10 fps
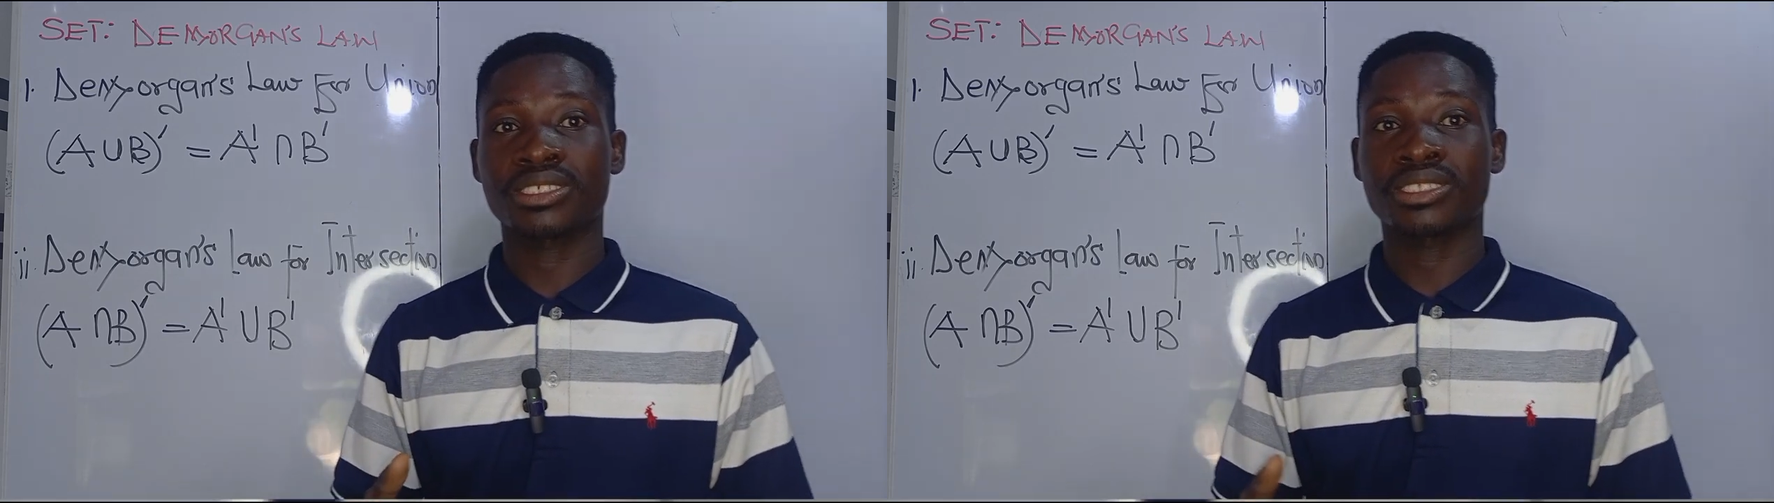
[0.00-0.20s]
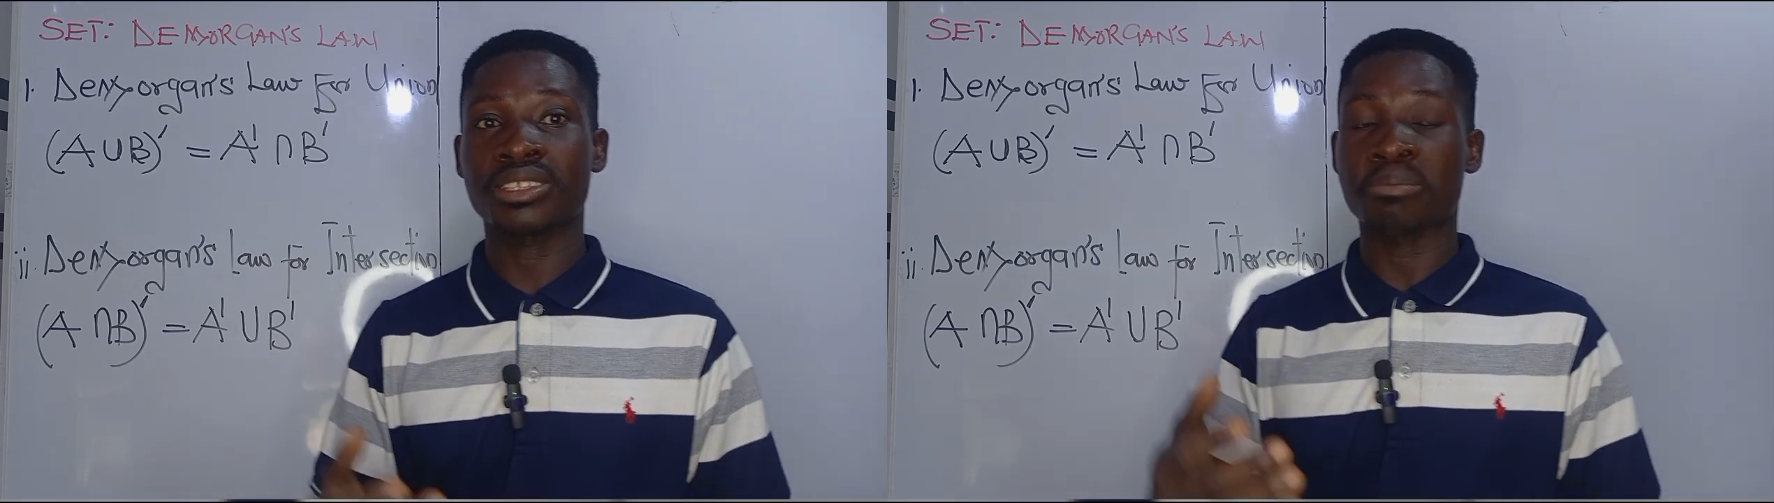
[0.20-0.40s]

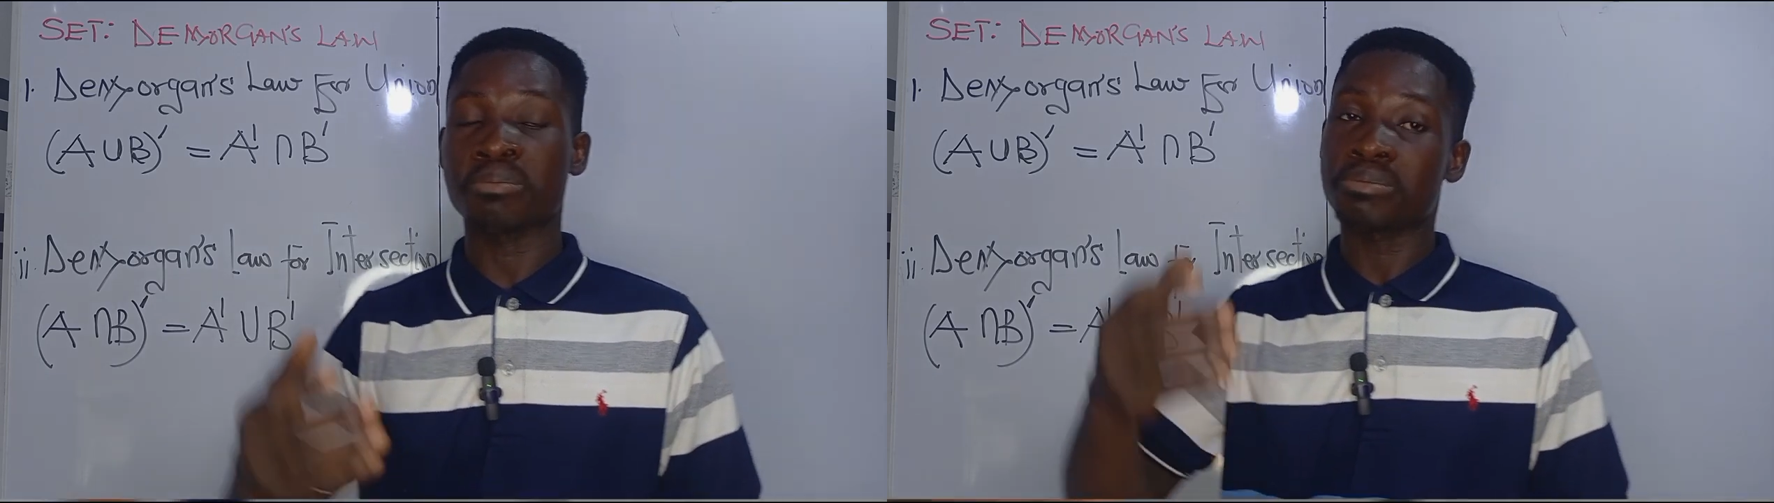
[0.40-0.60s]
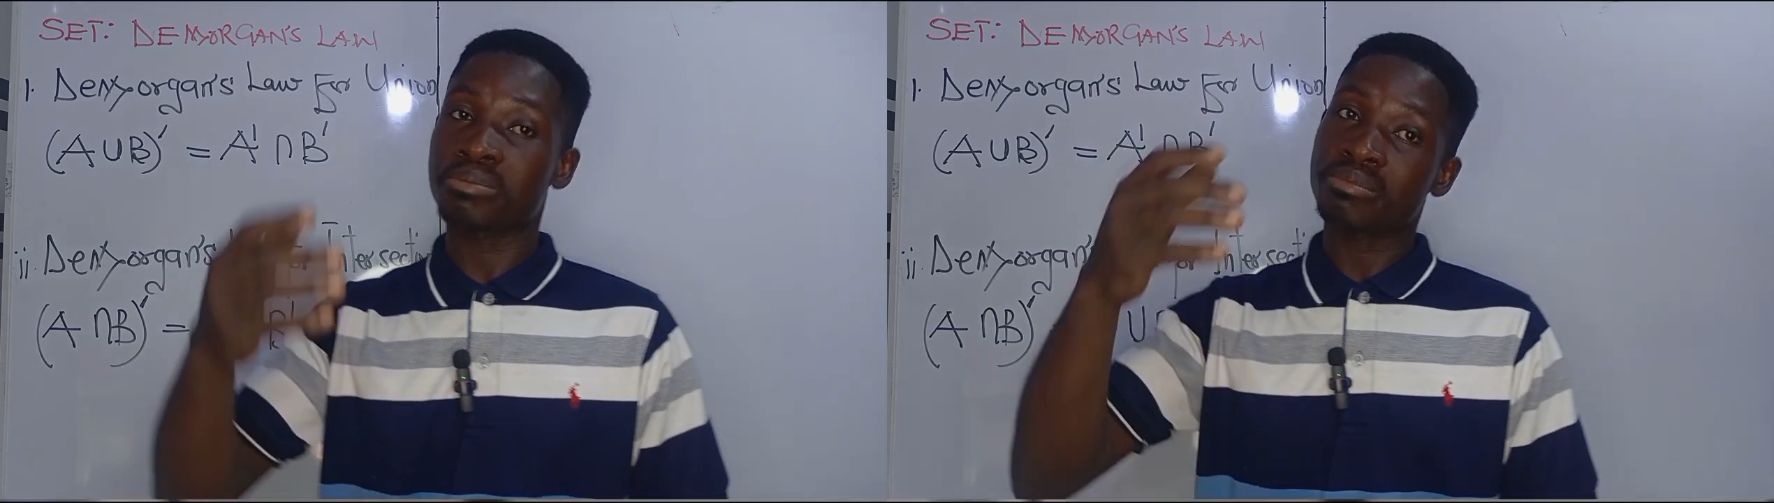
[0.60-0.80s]
some
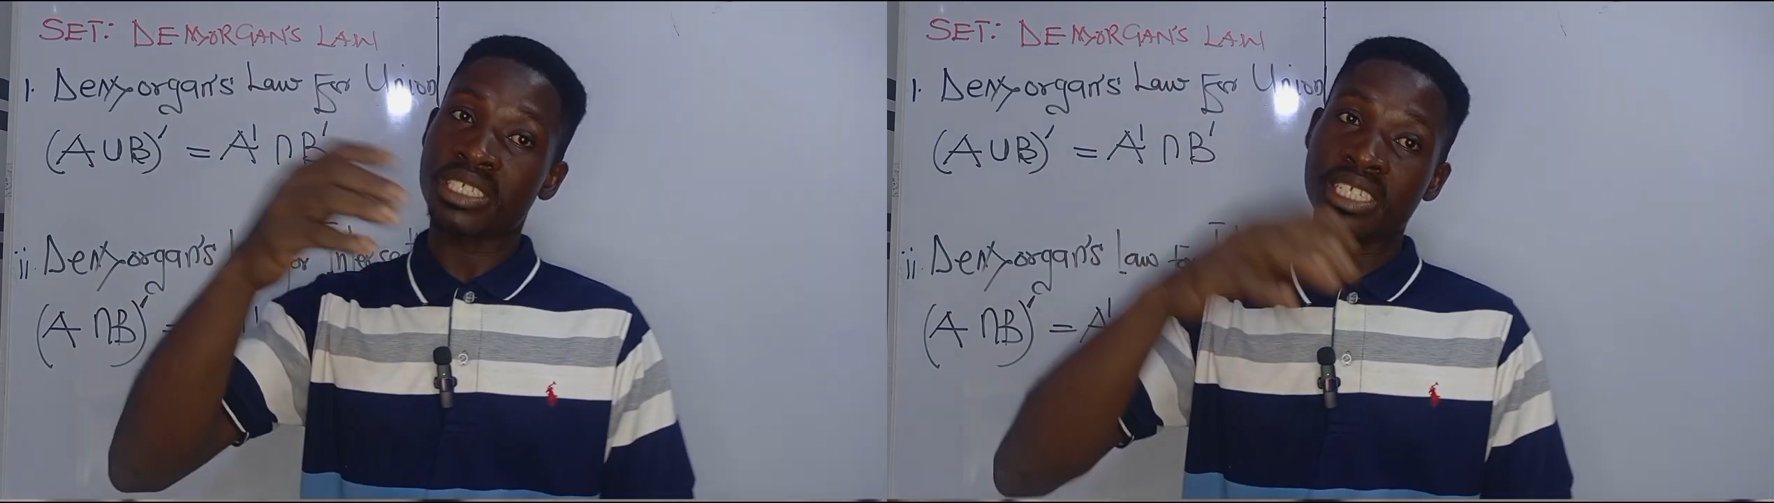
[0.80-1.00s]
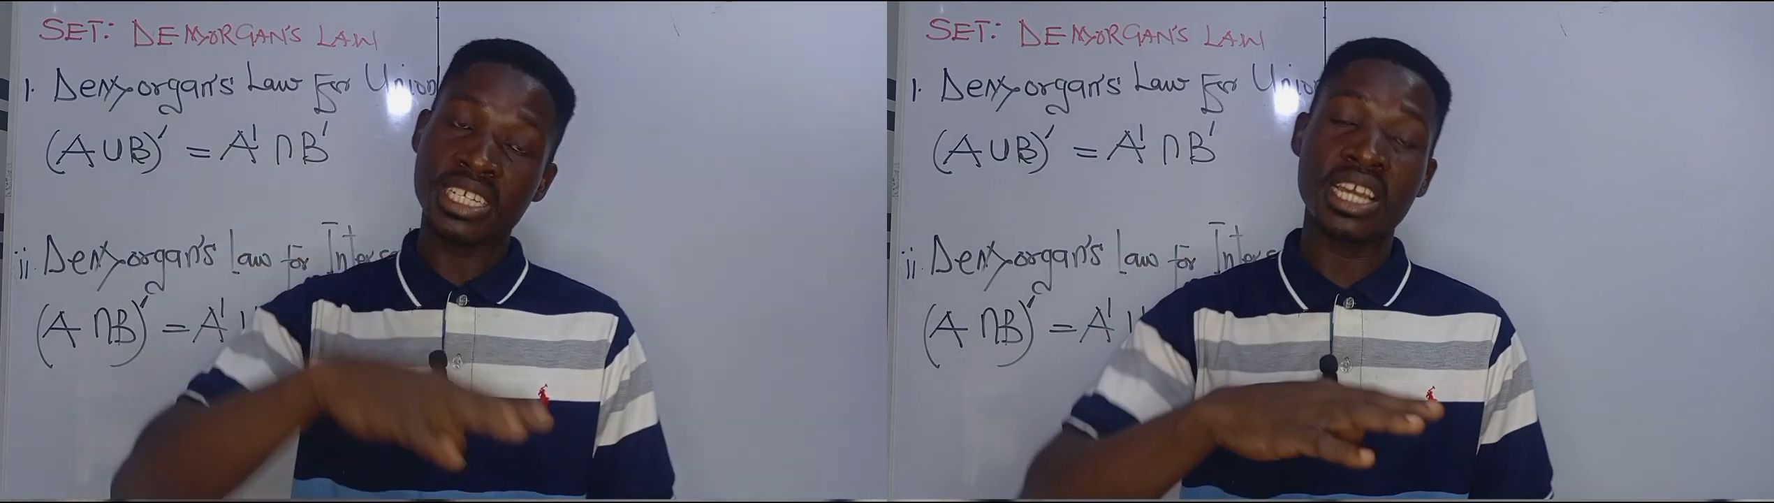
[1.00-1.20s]

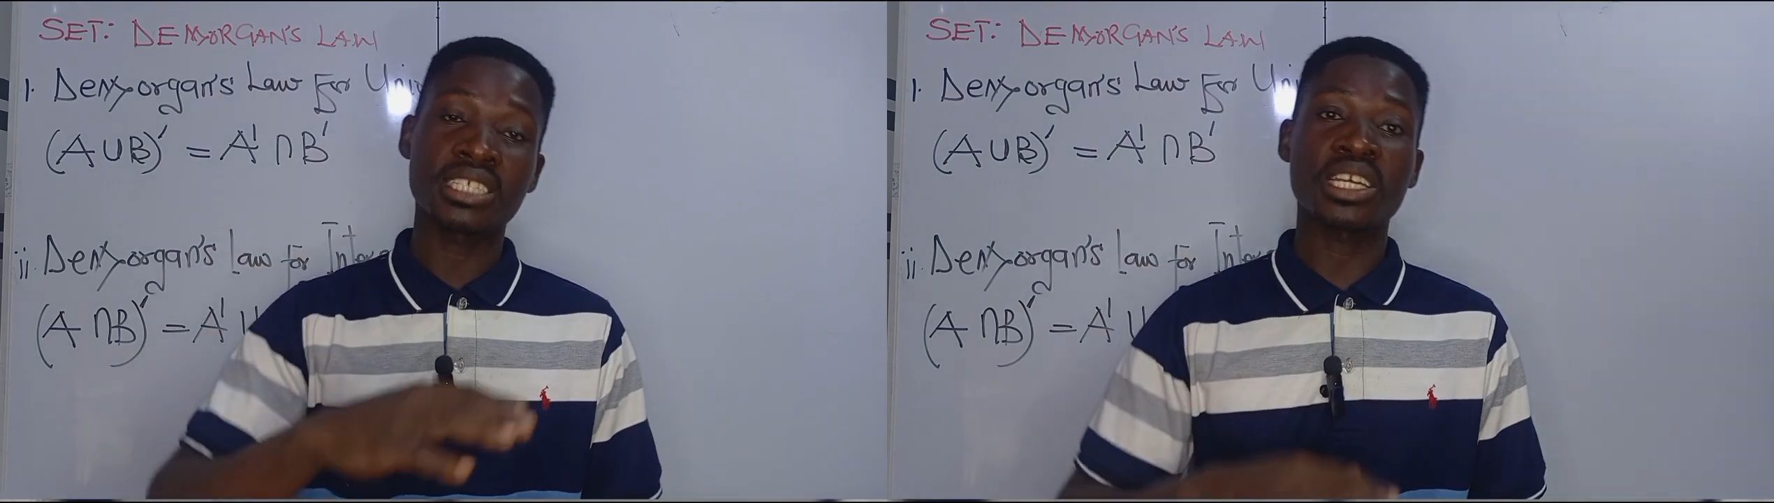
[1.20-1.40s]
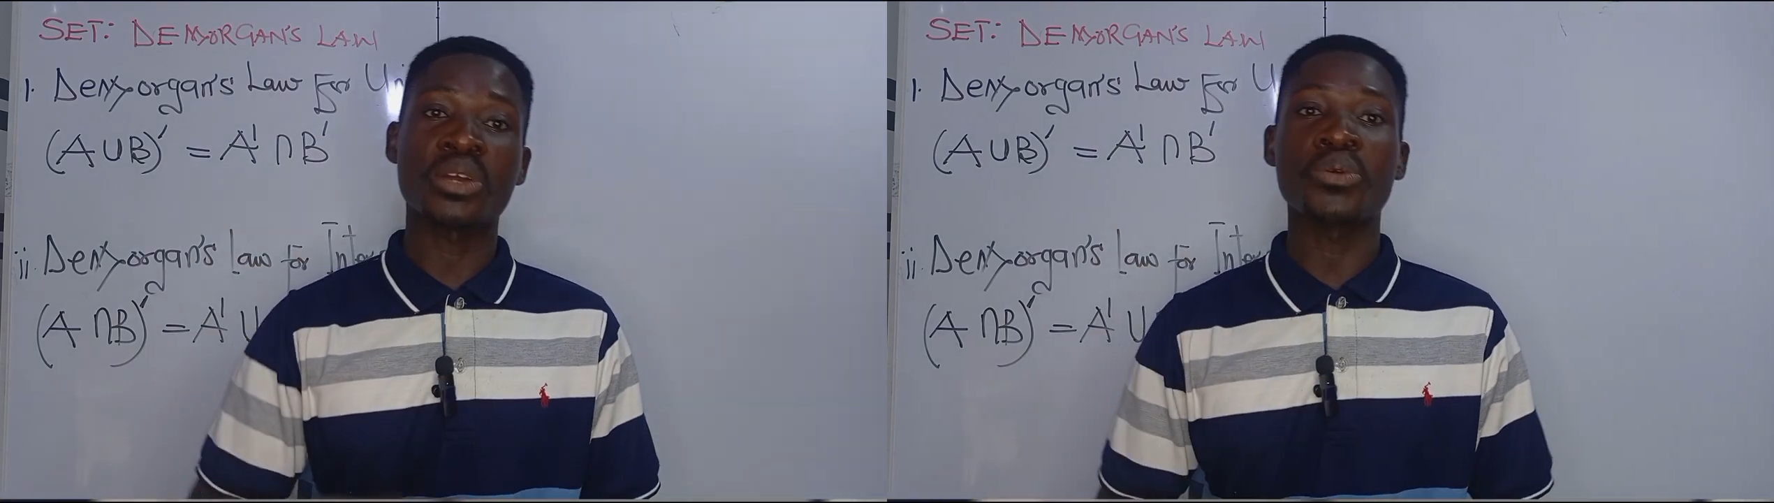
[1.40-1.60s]

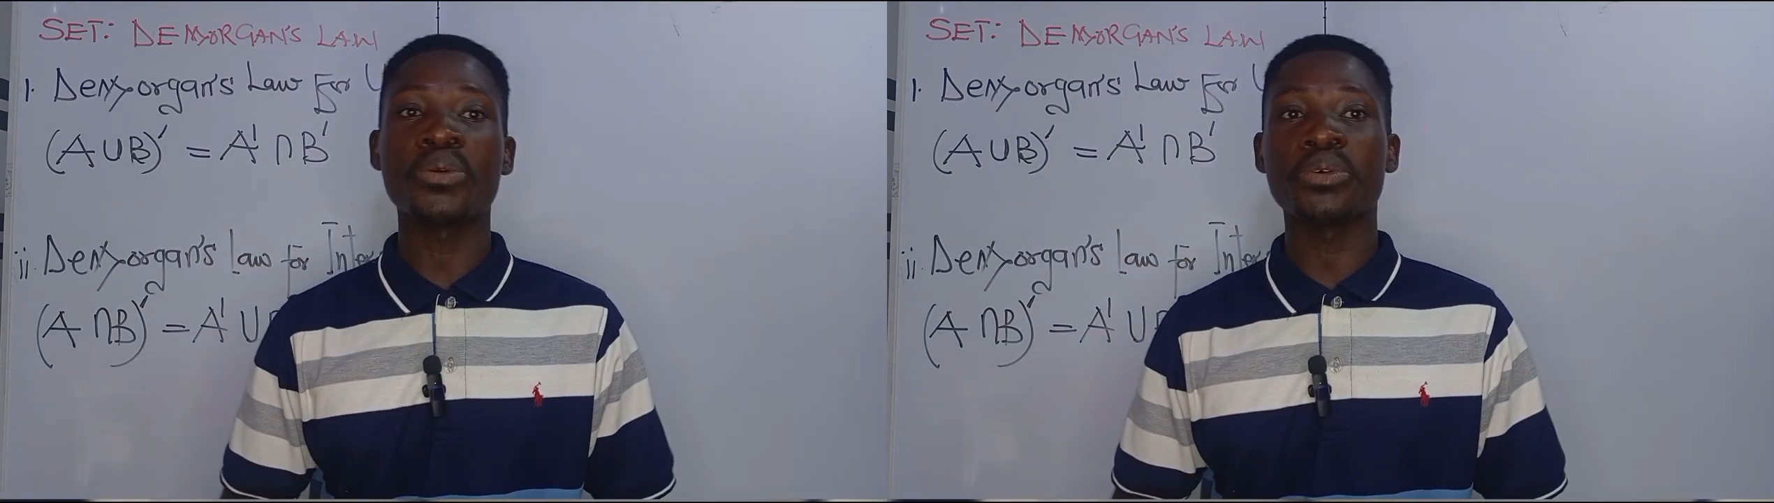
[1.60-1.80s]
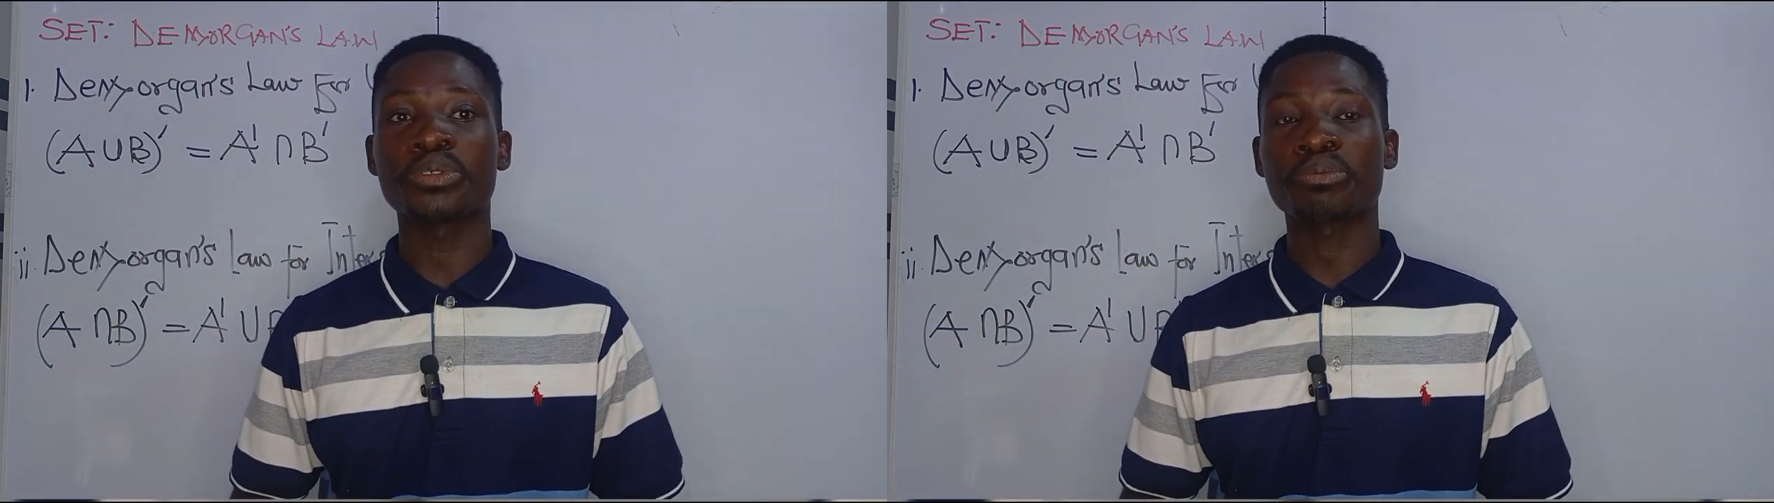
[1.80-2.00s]
years
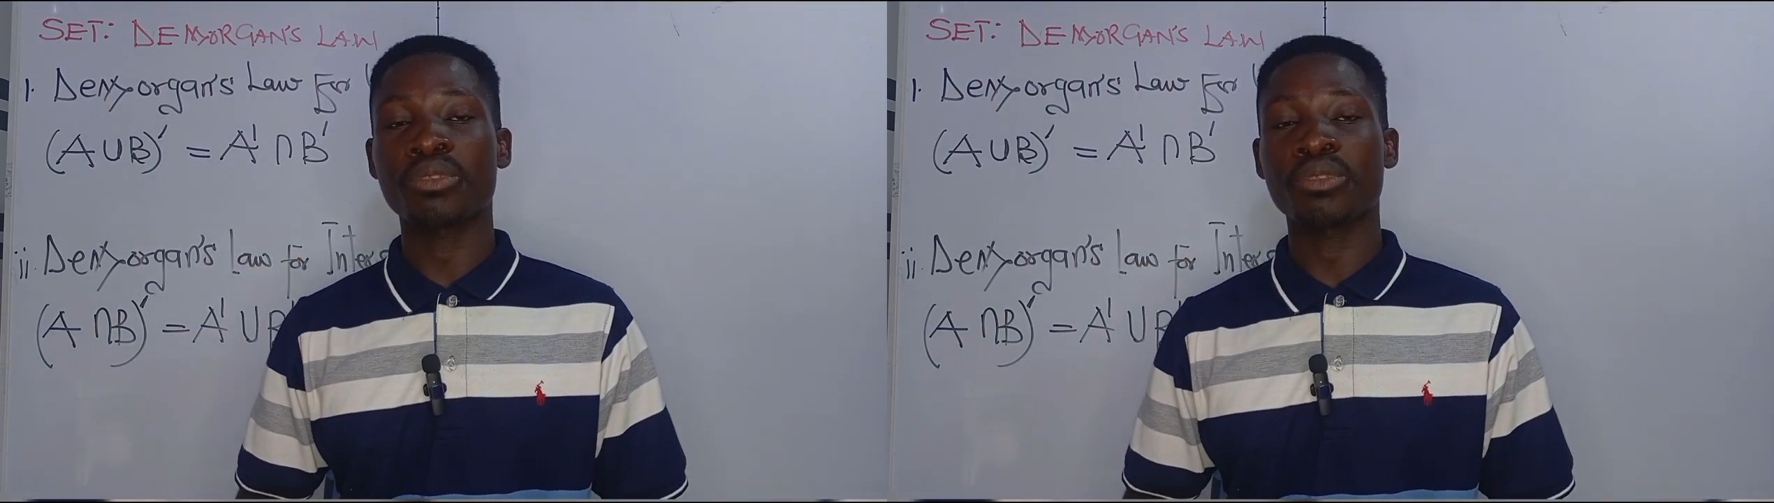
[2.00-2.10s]
ago.